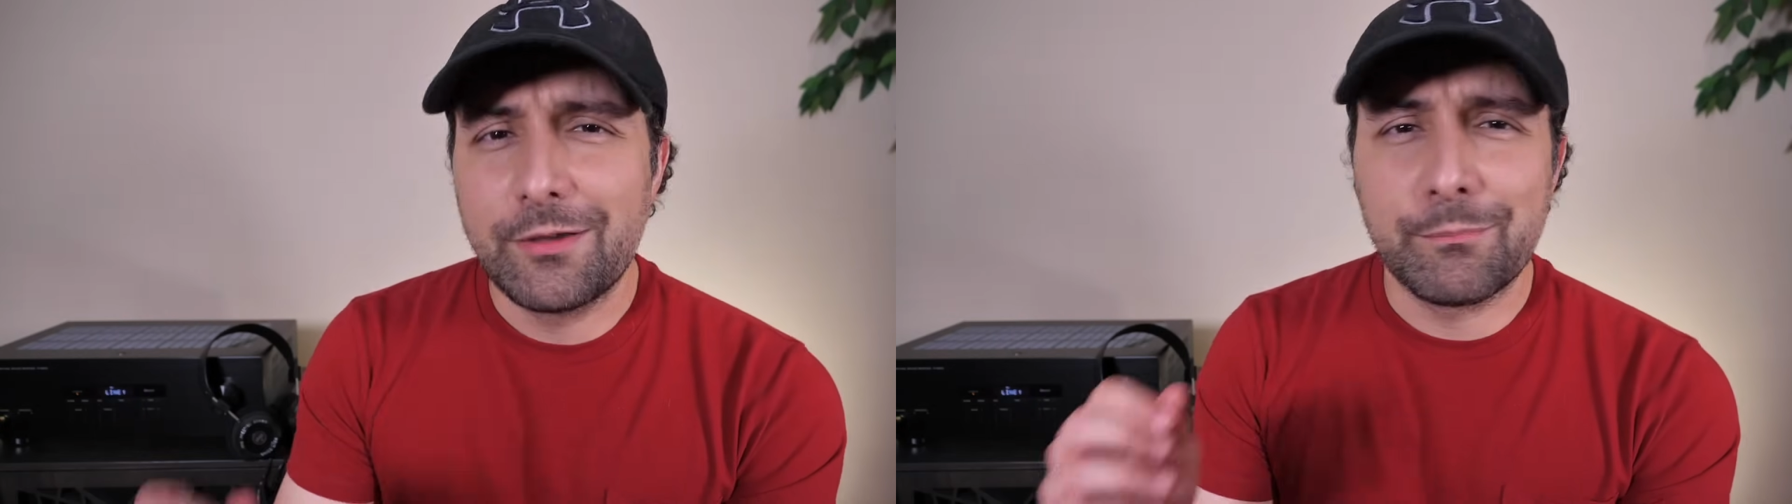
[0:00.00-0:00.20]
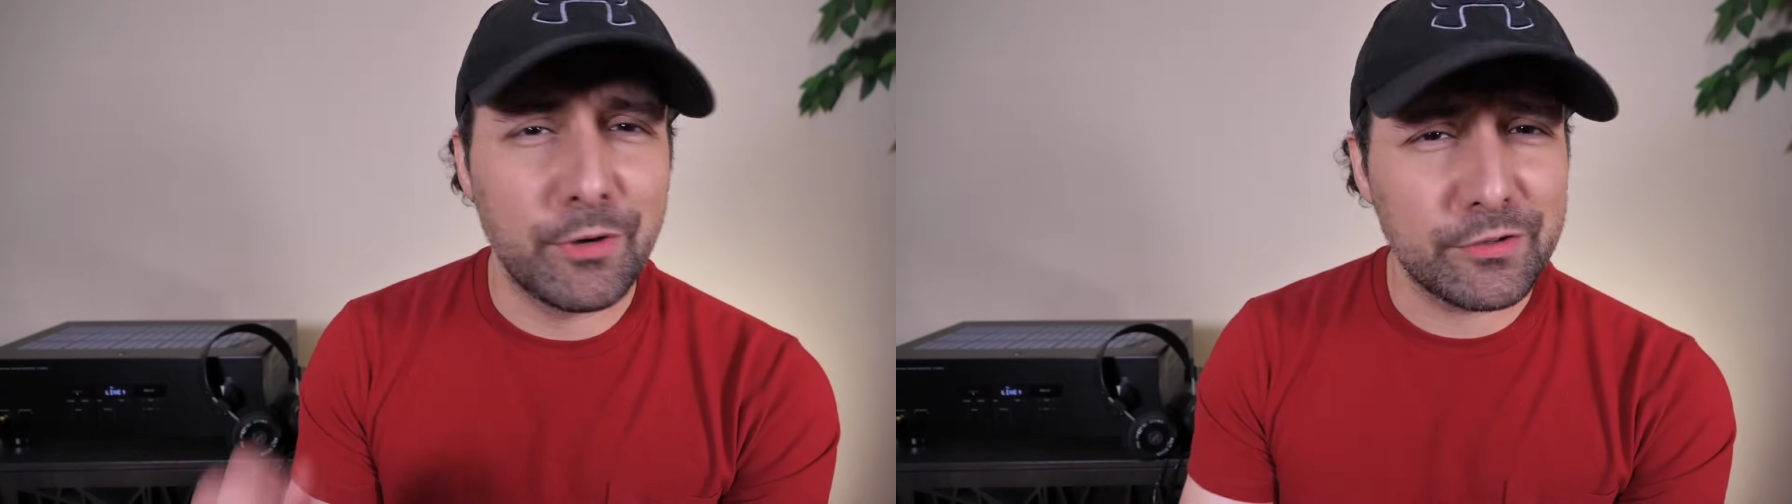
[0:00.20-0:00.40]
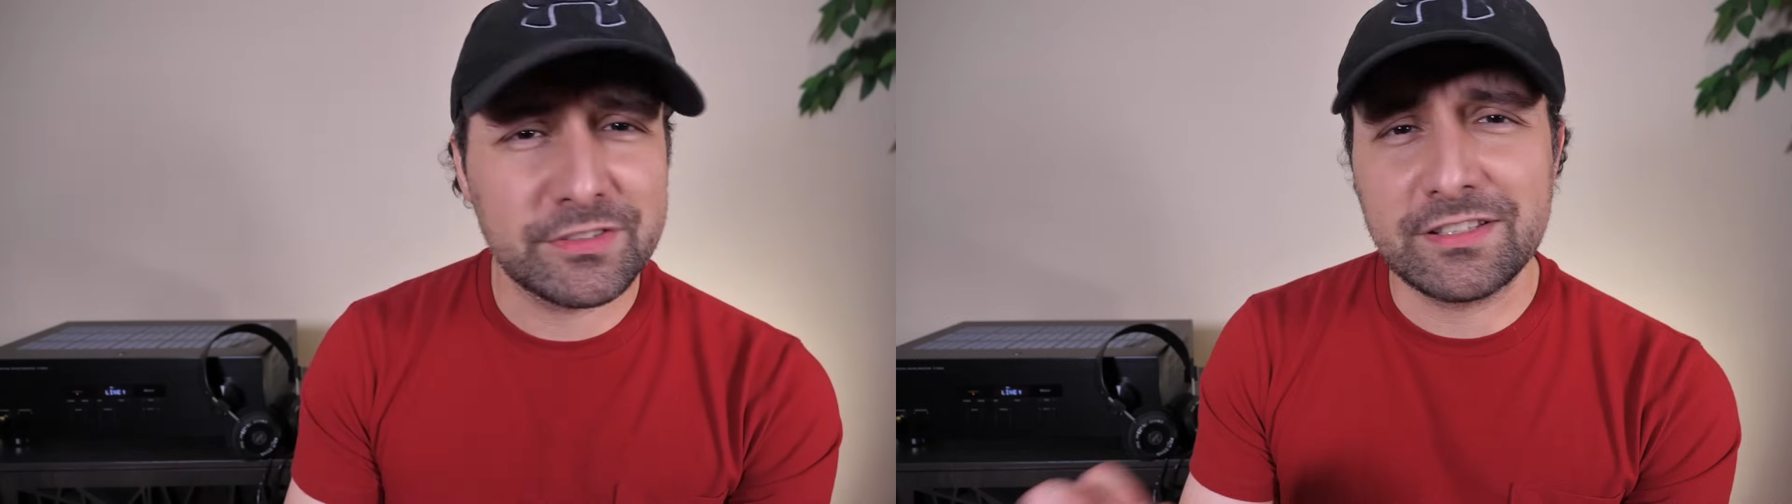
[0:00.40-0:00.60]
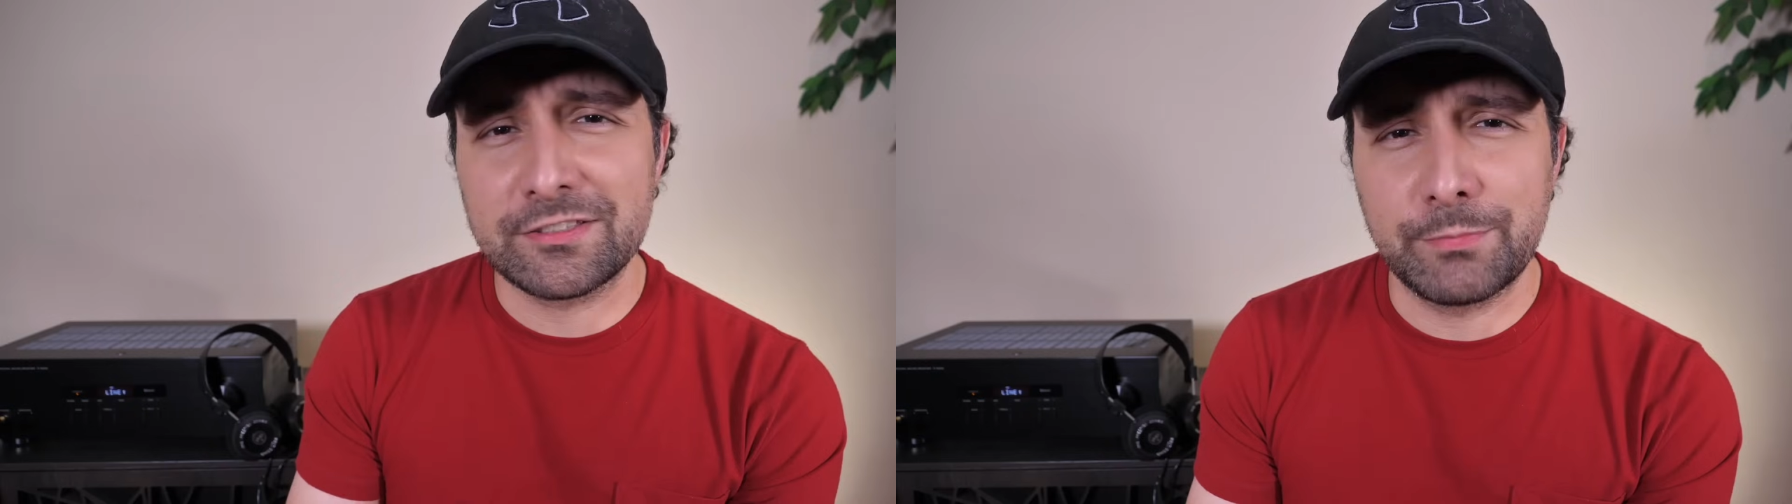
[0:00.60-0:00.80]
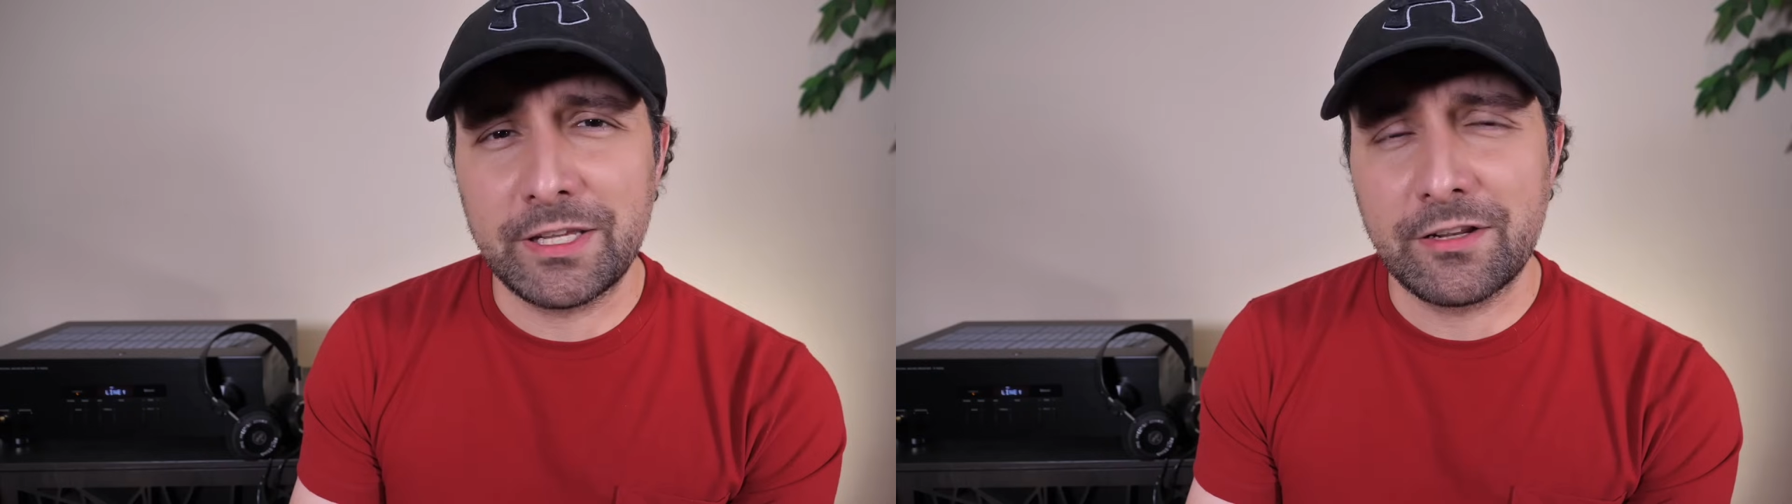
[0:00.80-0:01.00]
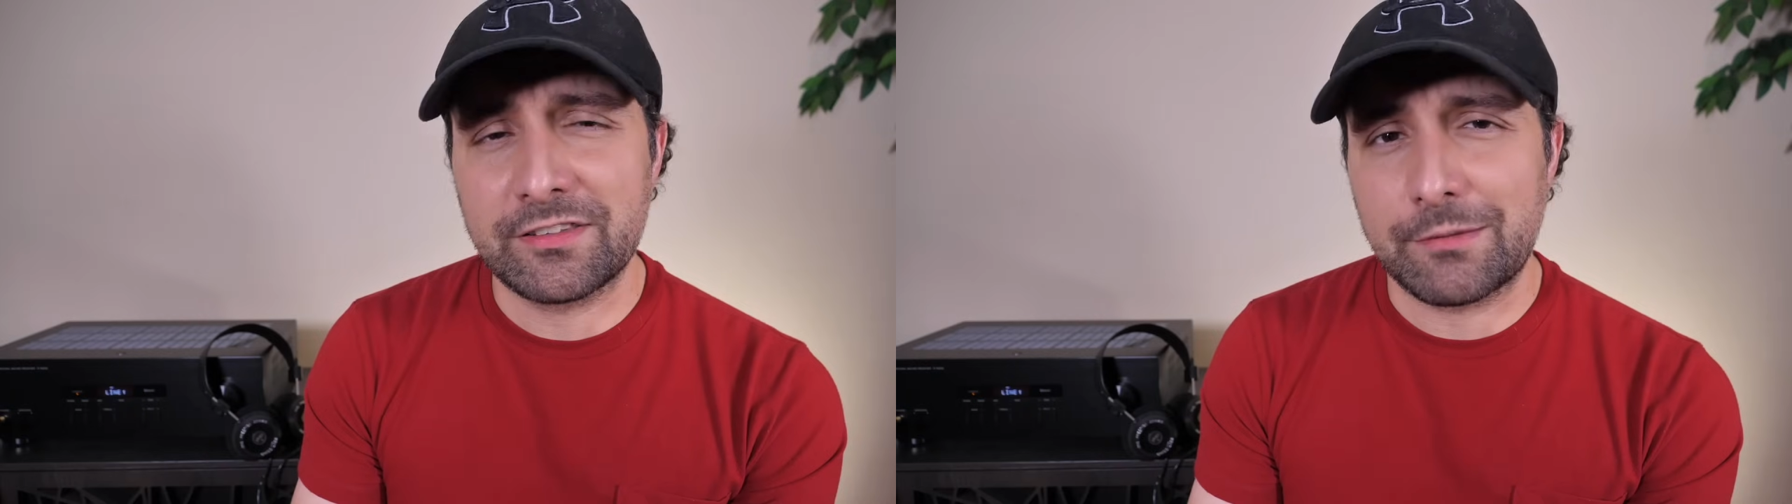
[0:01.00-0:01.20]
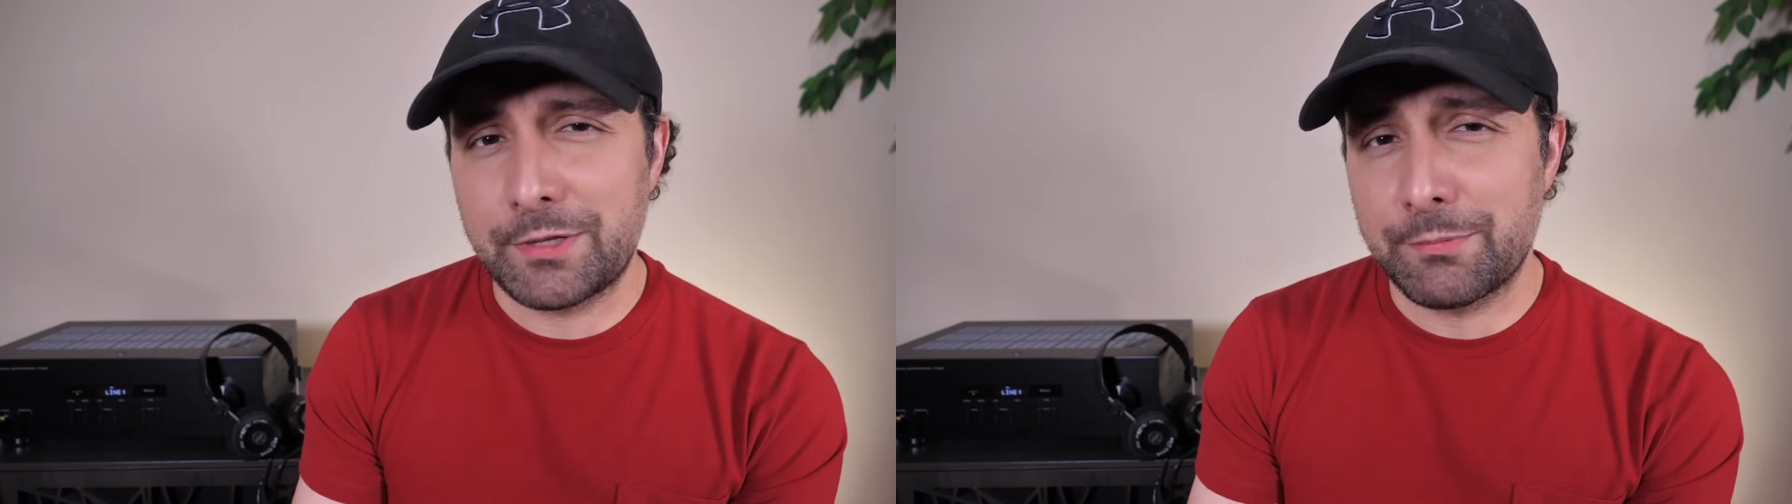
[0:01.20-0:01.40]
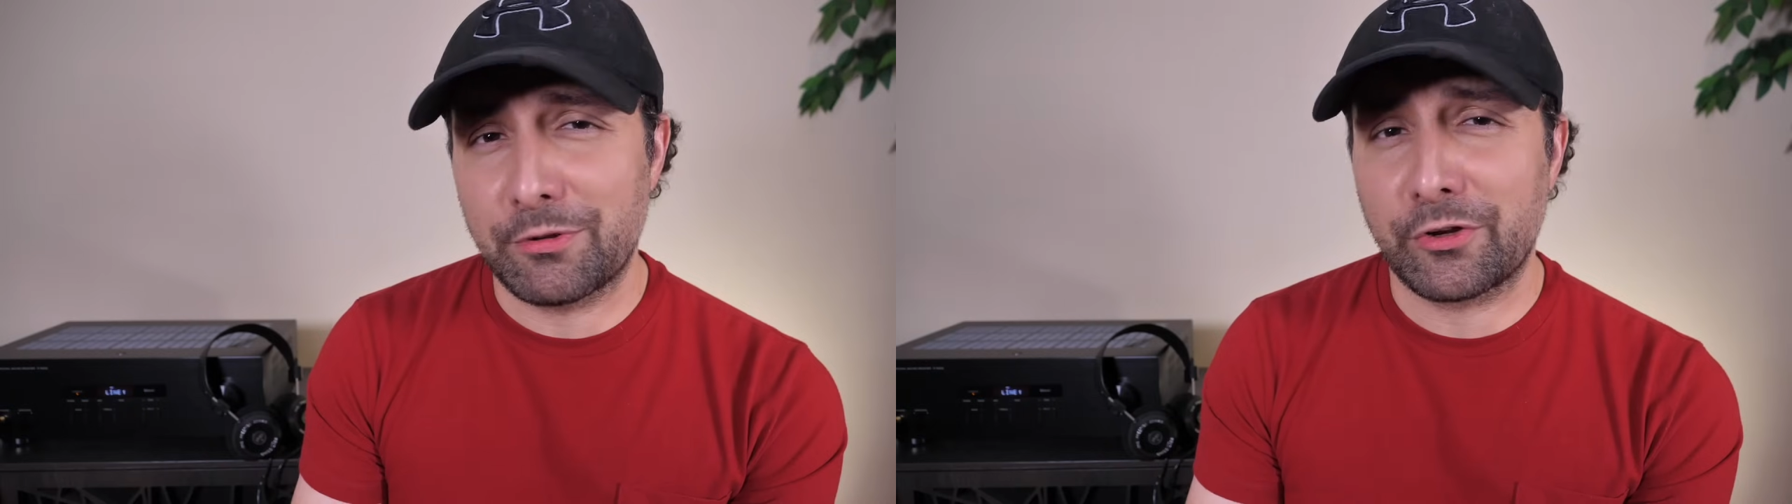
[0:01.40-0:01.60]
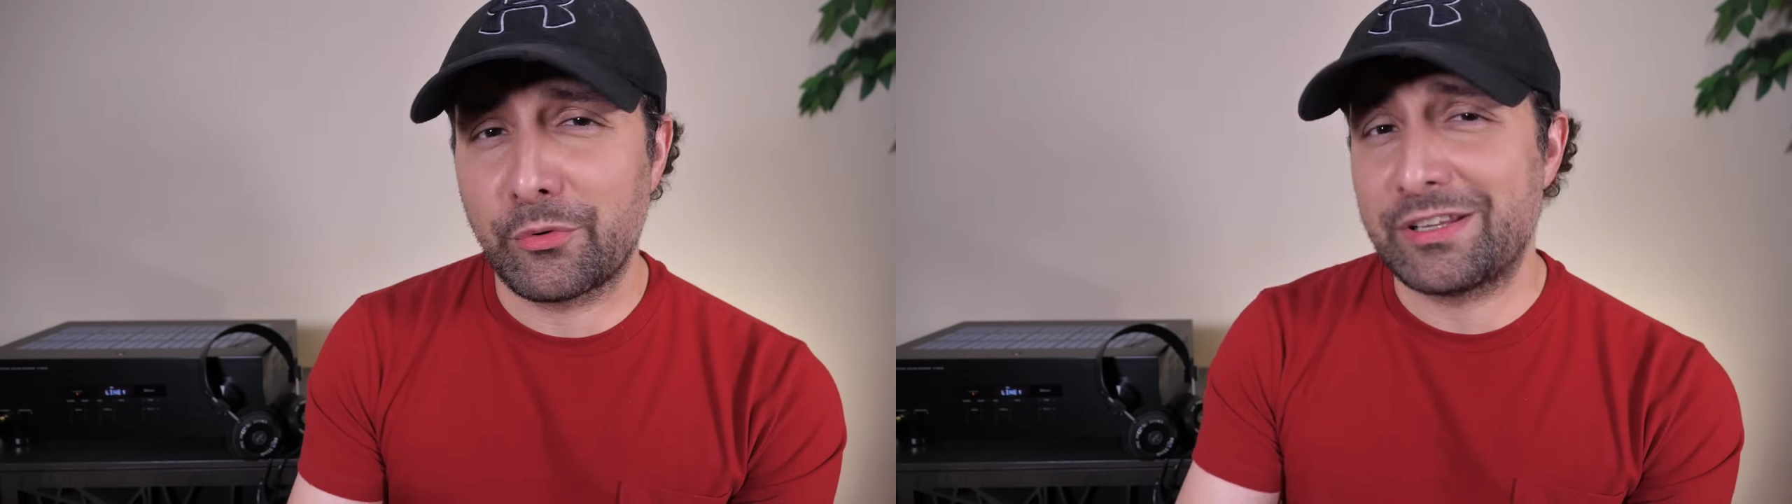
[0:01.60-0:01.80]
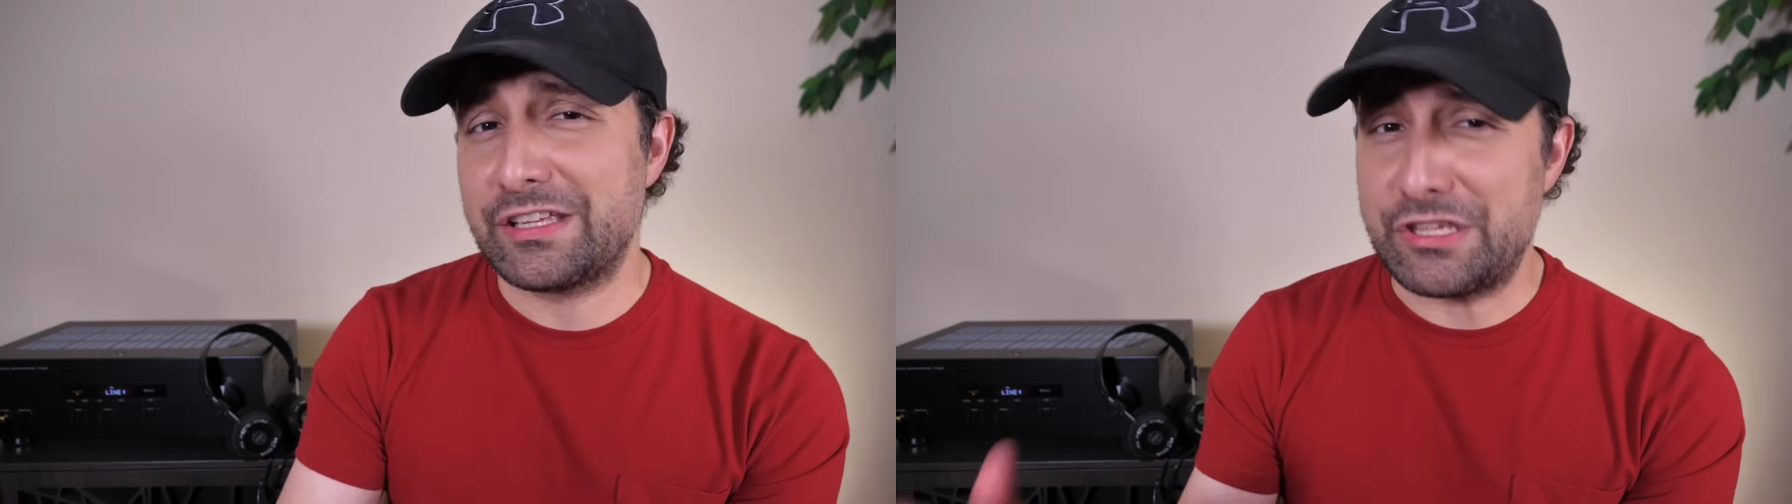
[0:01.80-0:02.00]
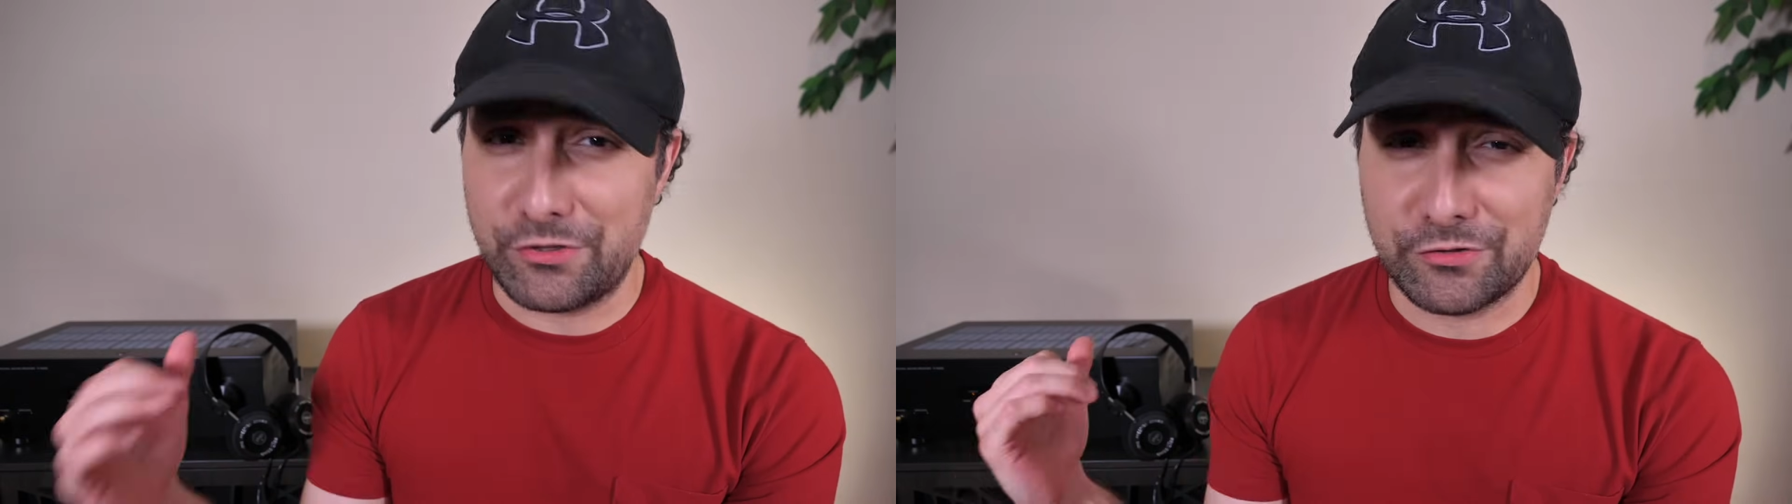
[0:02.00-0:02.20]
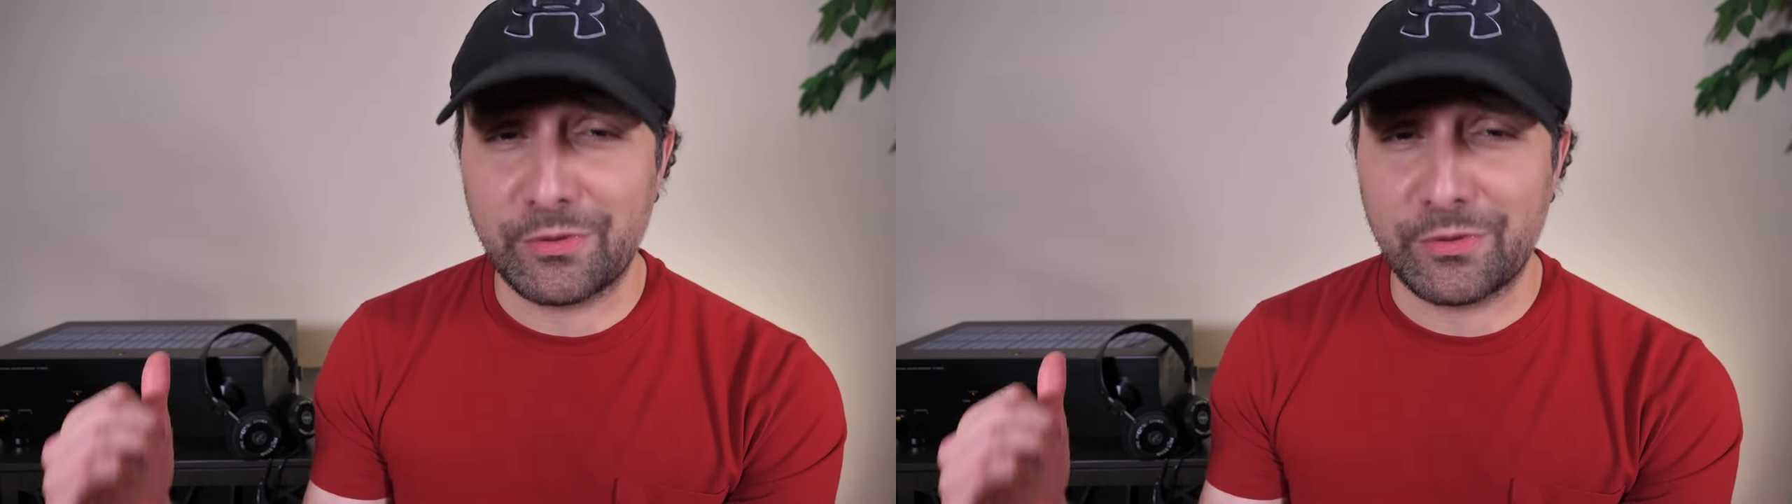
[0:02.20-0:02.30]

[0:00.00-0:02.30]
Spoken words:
most of the speakers that people are going to use